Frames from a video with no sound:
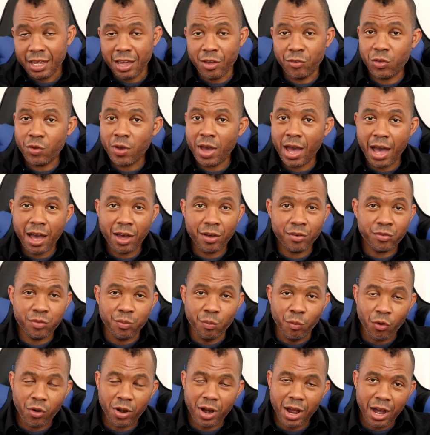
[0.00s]
if you
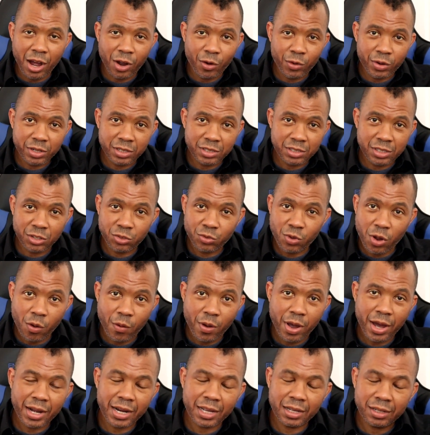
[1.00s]
have more hours to
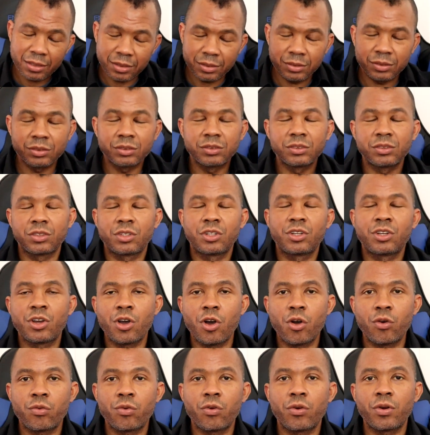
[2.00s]
throw at it,
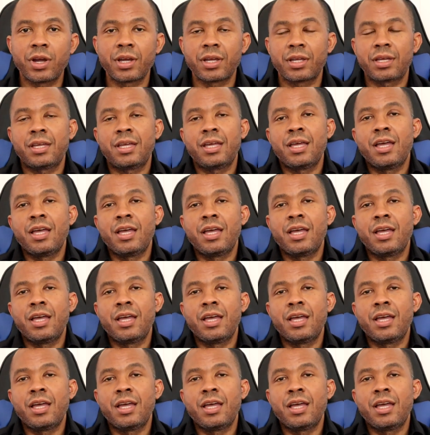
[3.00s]
go for it.